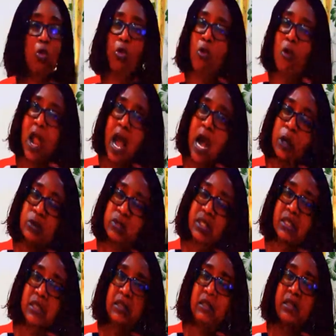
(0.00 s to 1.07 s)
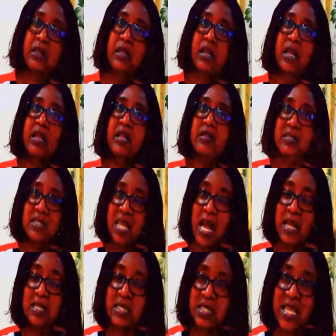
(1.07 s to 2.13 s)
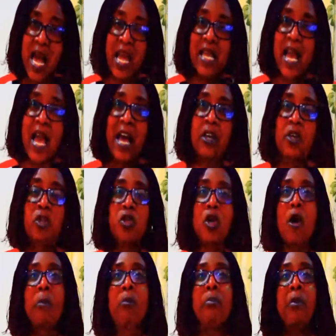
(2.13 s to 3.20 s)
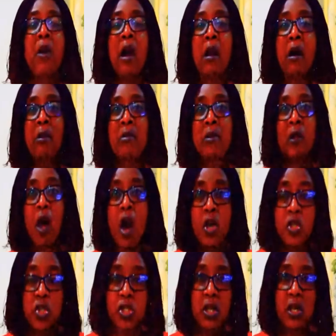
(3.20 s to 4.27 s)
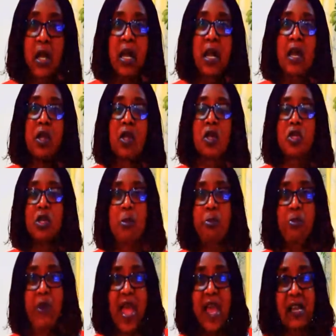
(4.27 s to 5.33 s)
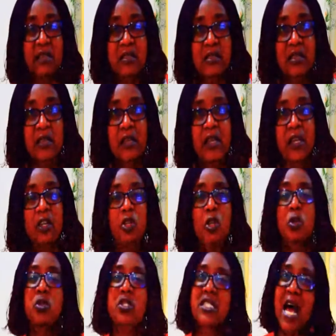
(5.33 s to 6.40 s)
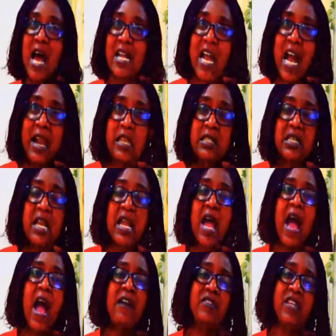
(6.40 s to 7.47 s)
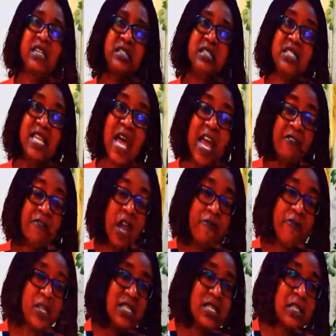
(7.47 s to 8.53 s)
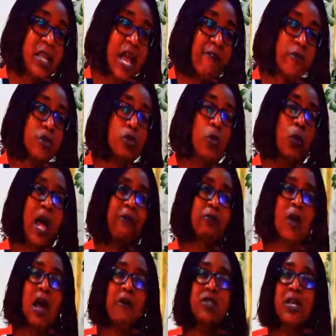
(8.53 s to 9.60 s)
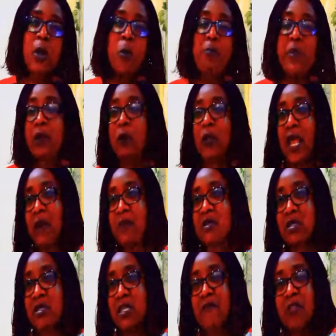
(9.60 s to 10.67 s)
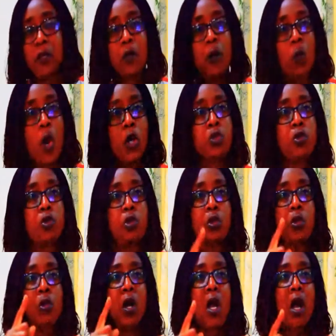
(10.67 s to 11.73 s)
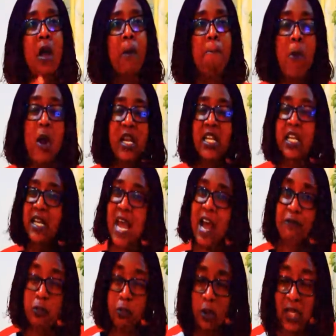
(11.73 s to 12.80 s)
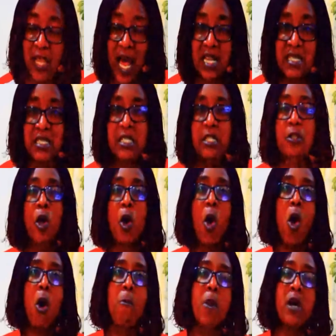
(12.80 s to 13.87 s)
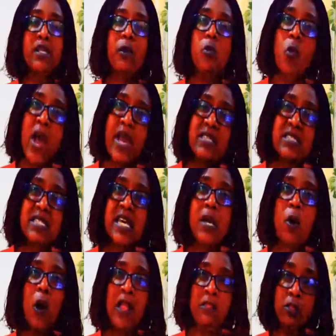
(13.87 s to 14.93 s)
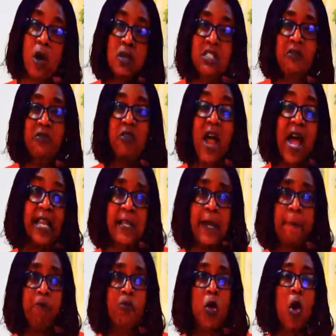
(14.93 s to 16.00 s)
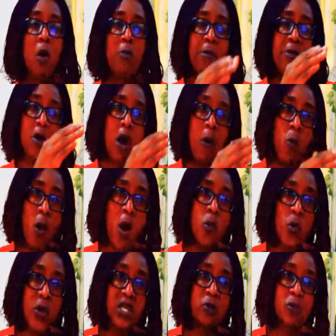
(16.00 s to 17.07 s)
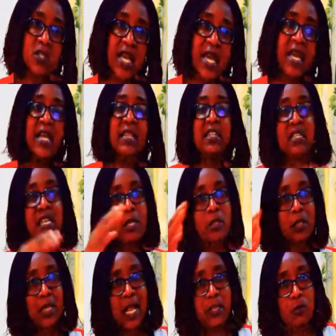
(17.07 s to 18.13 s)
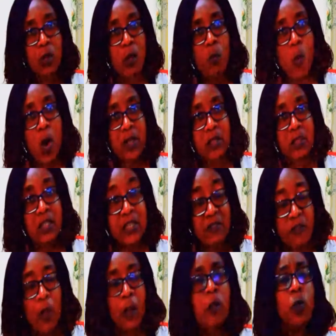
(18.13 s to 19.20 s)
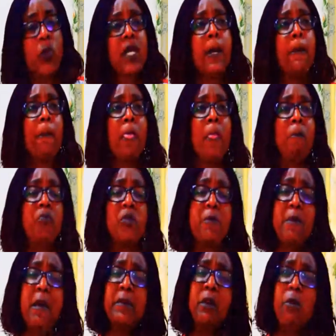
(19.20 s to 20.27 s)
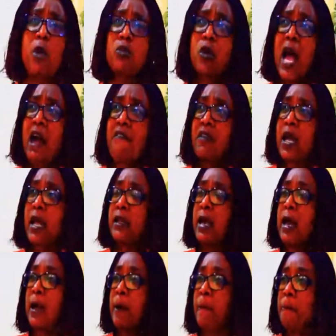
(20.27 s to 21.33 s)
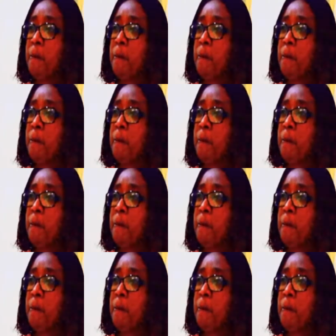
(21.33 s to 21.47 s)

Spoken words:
crowding. Stagger your lunch, your breaks, you stagger it. And then decide, every school have to have their own peculiarities. If they don't want to do morning and afternoon classes, or Monday, Wednesday, and Thursday, Friday, or maybe come one week today, the next class come one following week, maybe they want to have an